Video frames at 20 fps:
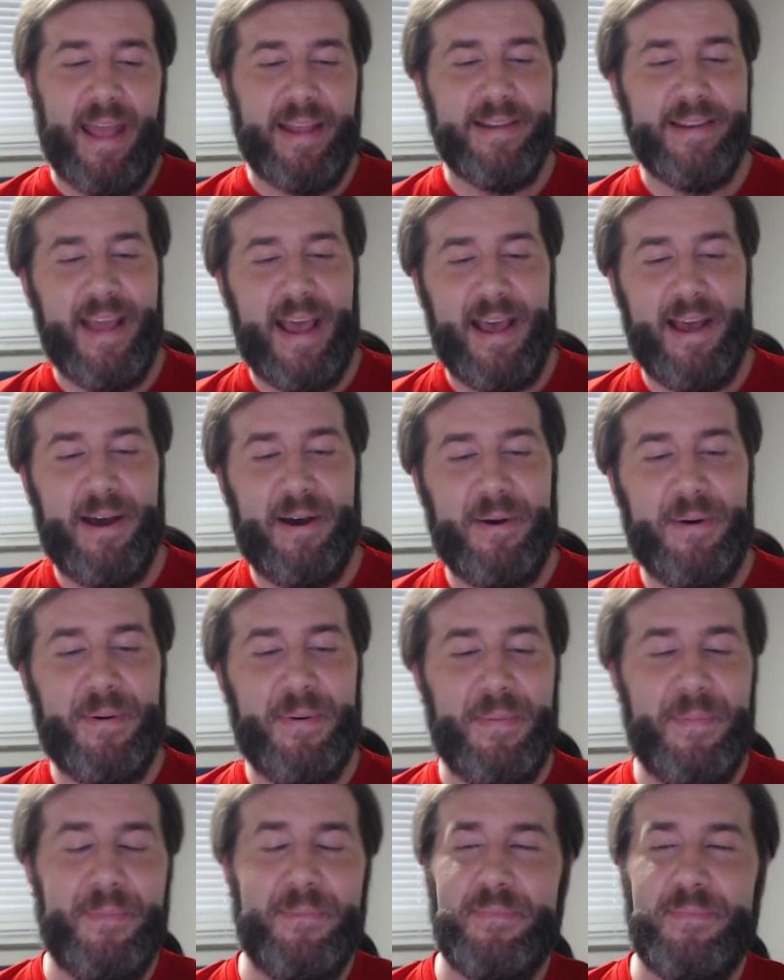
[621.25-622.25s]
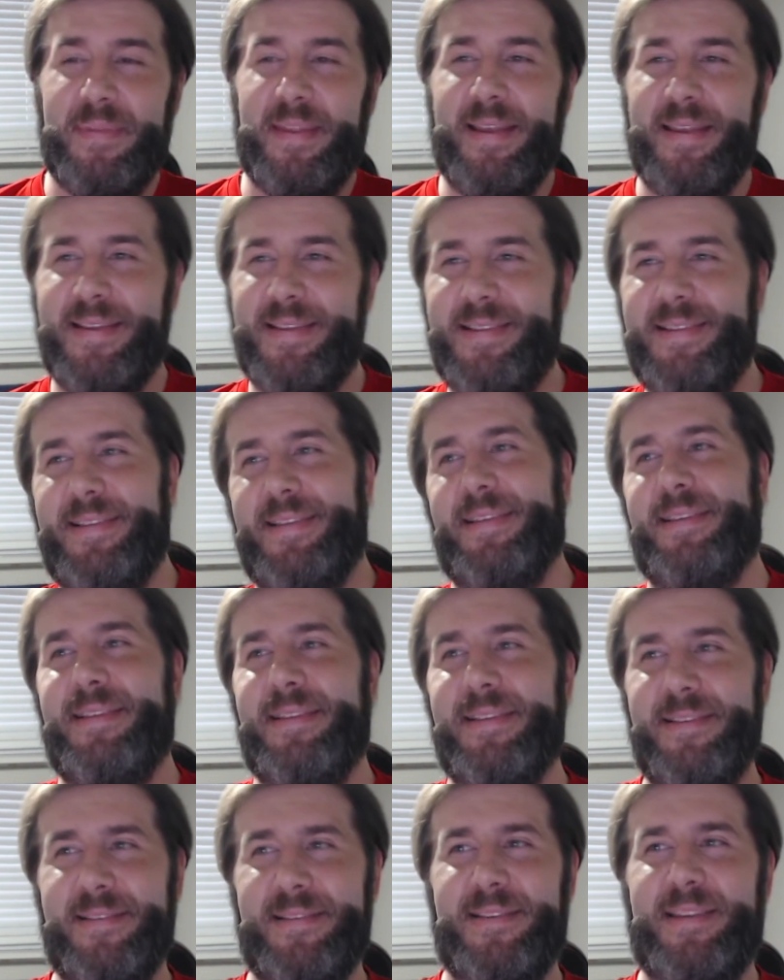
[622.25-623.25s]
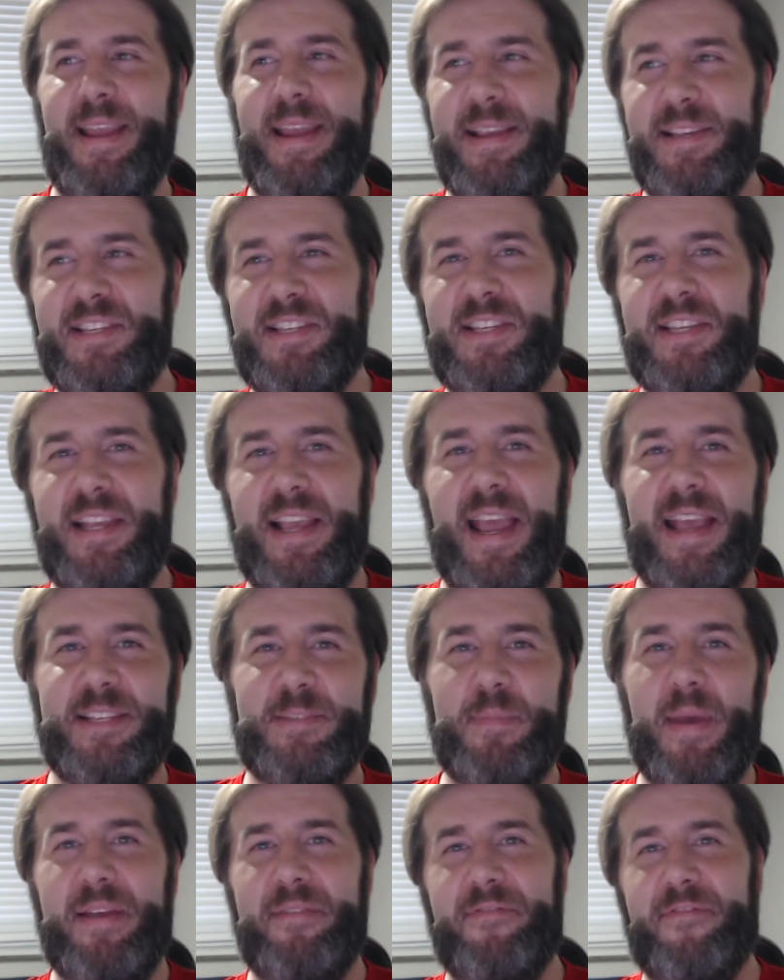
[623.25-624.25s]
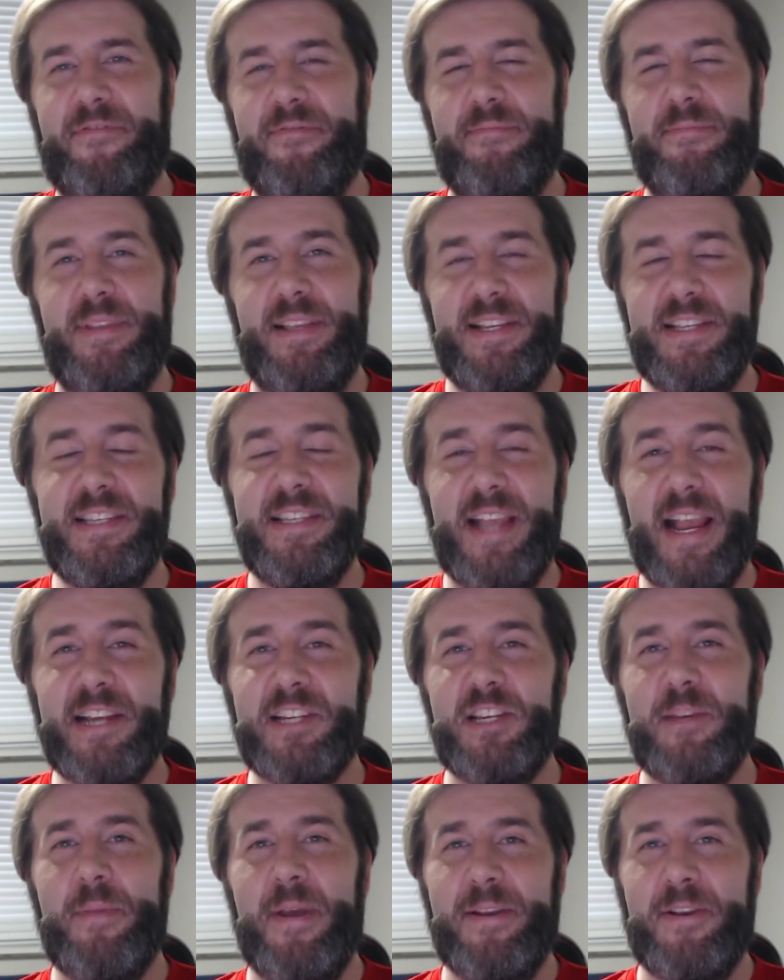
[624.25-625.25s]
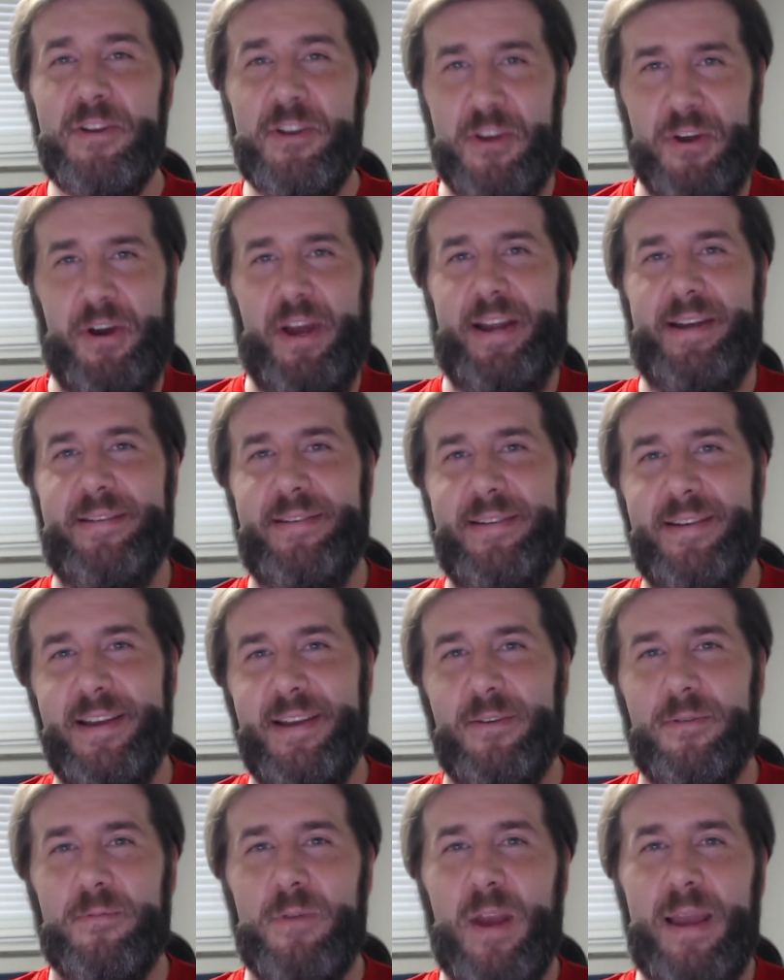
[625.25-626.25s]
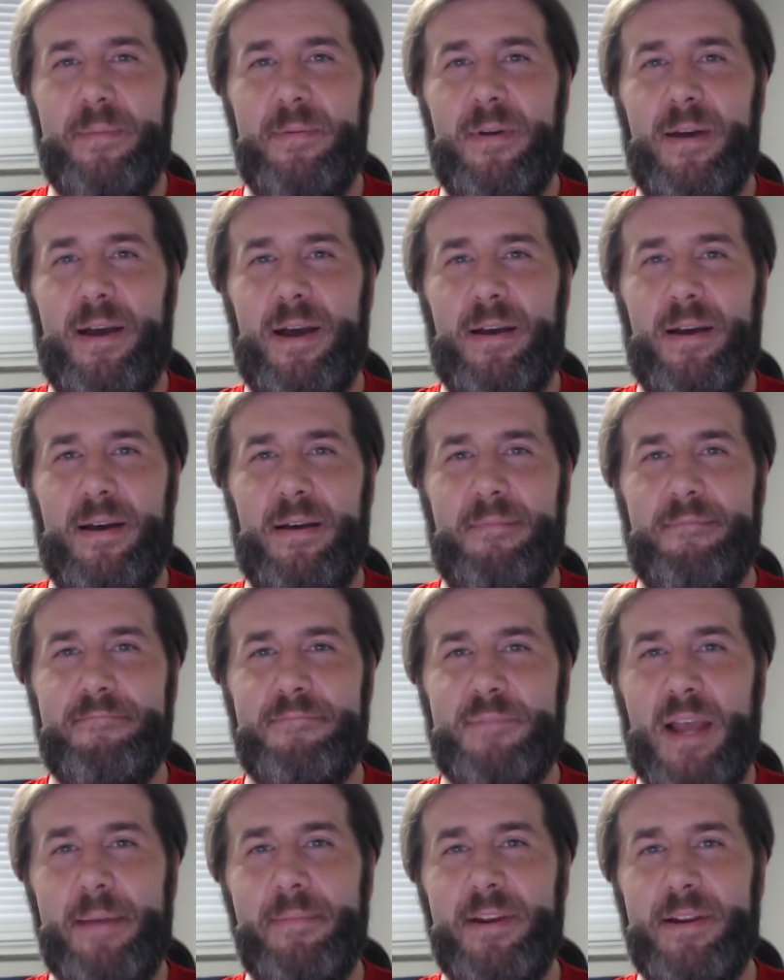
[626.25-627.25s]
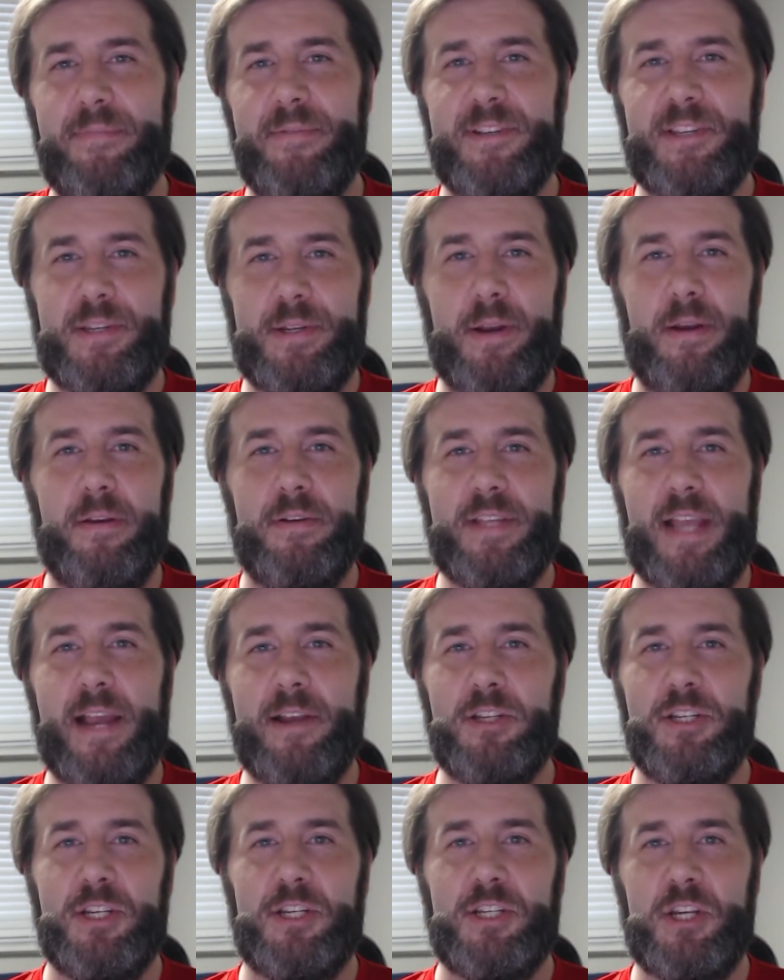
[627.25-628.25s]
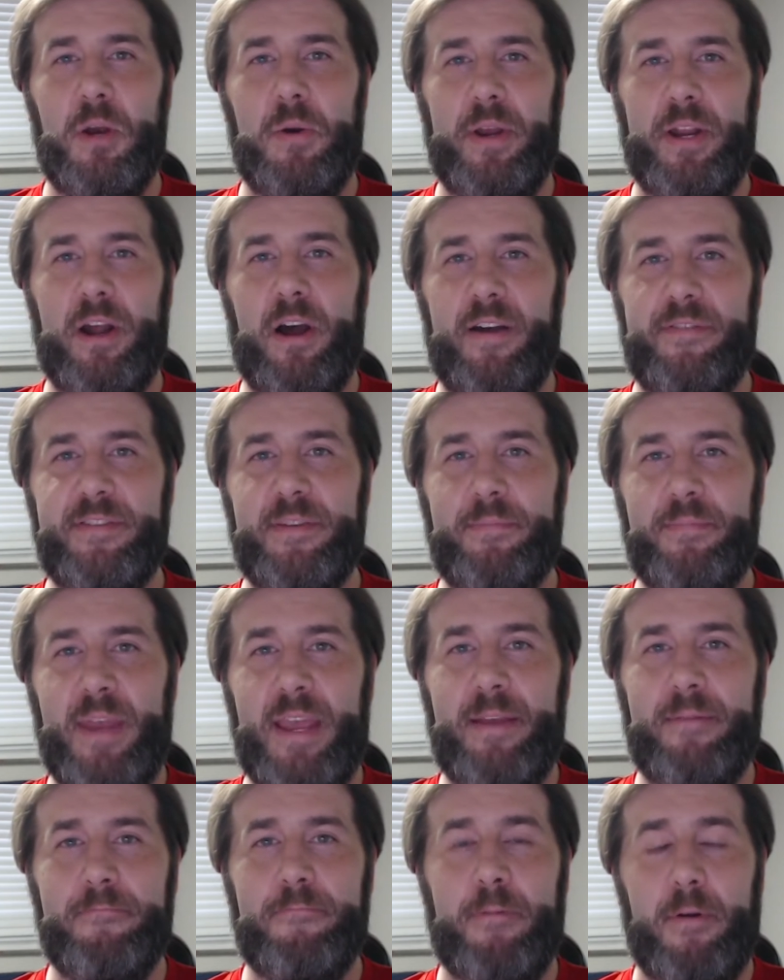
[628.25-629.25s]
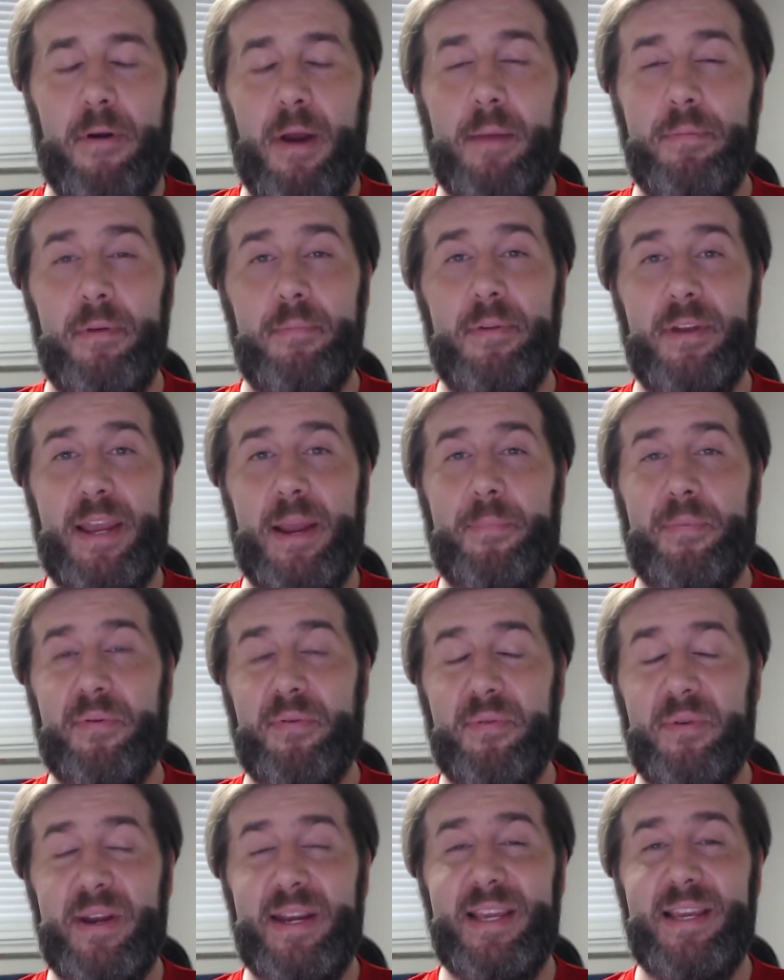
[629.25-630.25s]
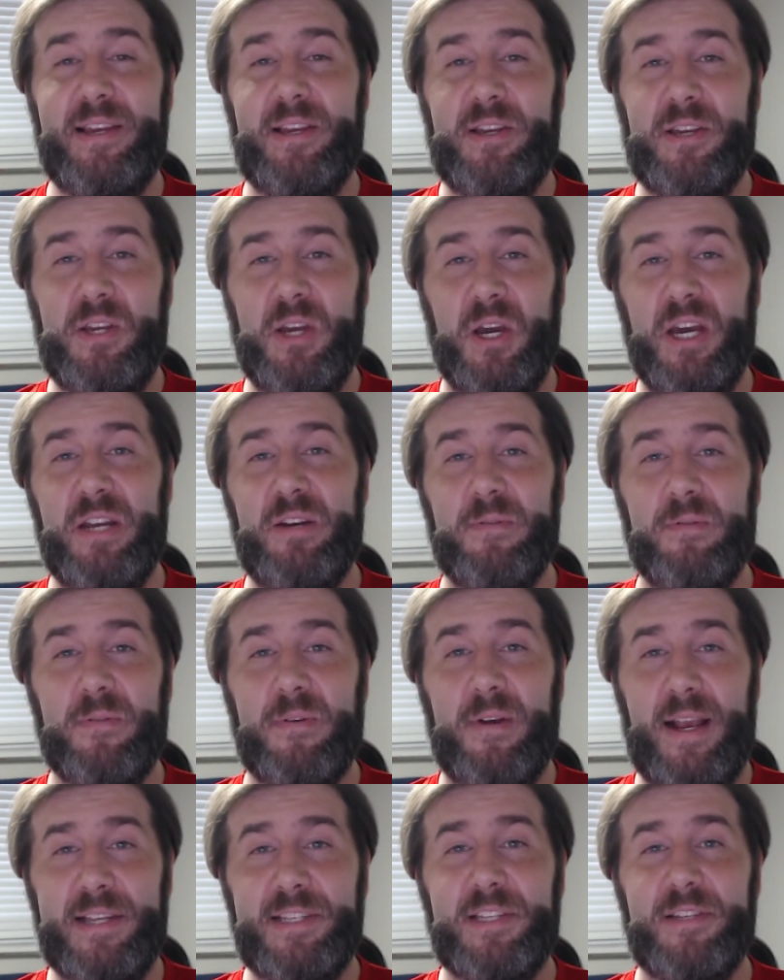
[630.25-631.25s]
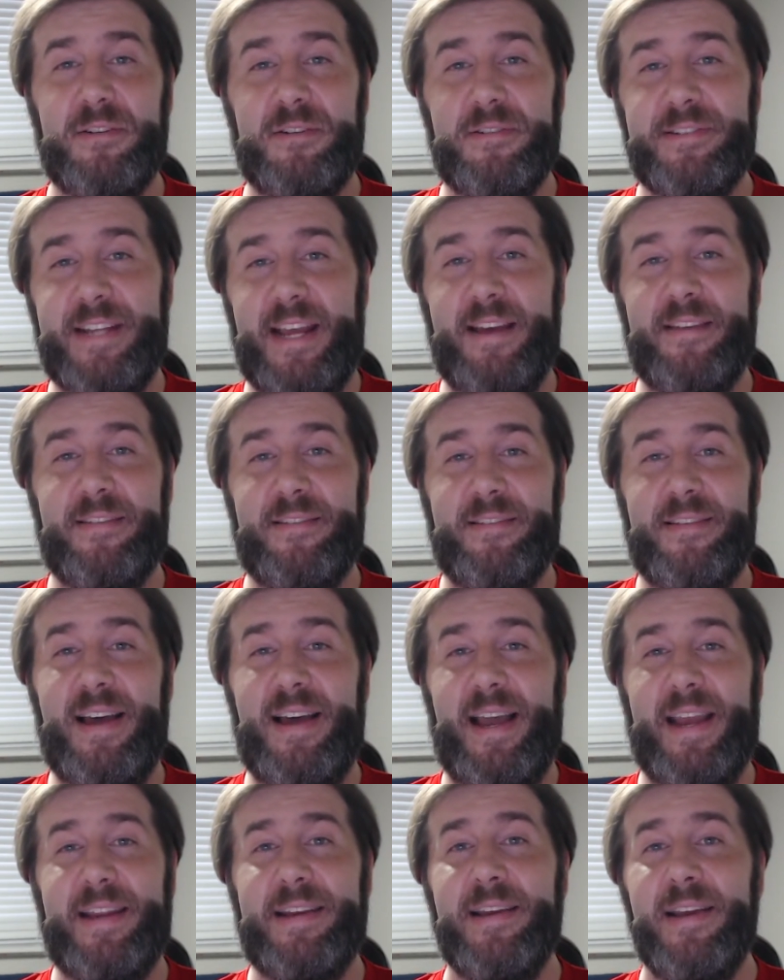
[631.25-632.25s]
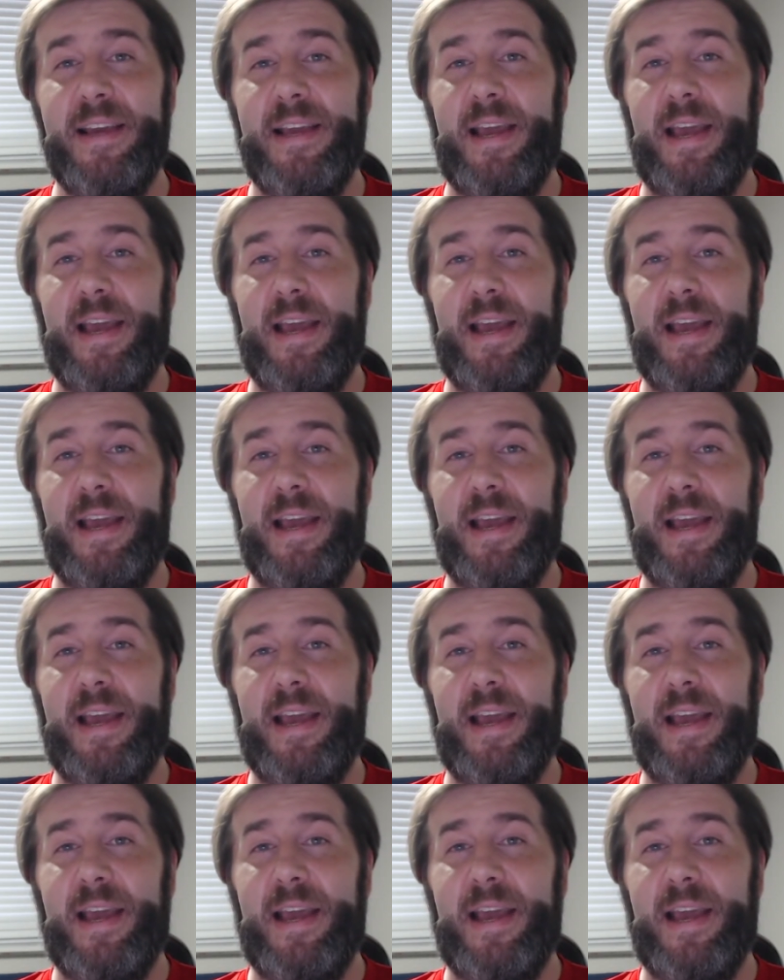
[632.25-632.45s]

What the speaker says: Now, this has actually been good. Dominic Mysterio is actually showing off to being probably a pretty good wrestler down the line.